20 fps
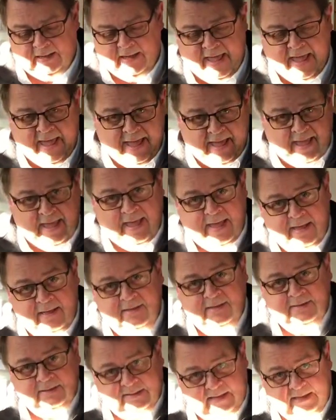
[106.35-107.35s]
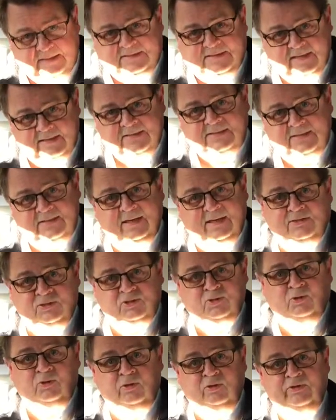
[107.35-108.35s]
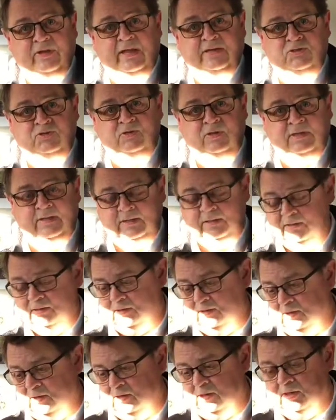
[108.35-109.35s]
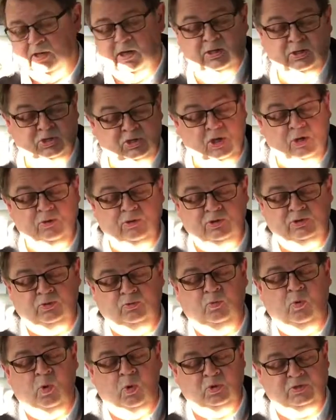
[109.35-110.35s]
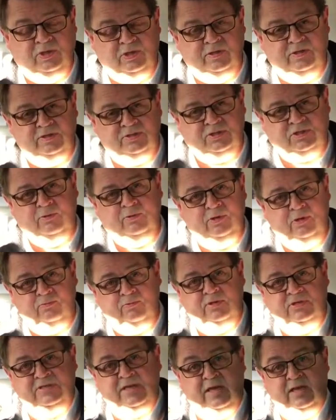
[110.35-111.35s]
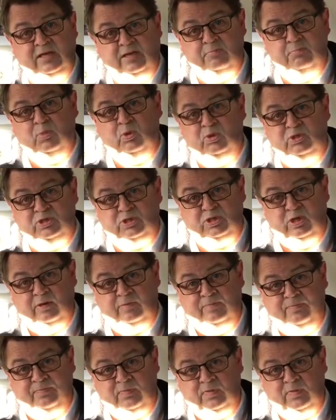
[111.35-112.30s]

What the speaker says: Air gets into that soil naturally, and so does the water, so you're retaining moisture.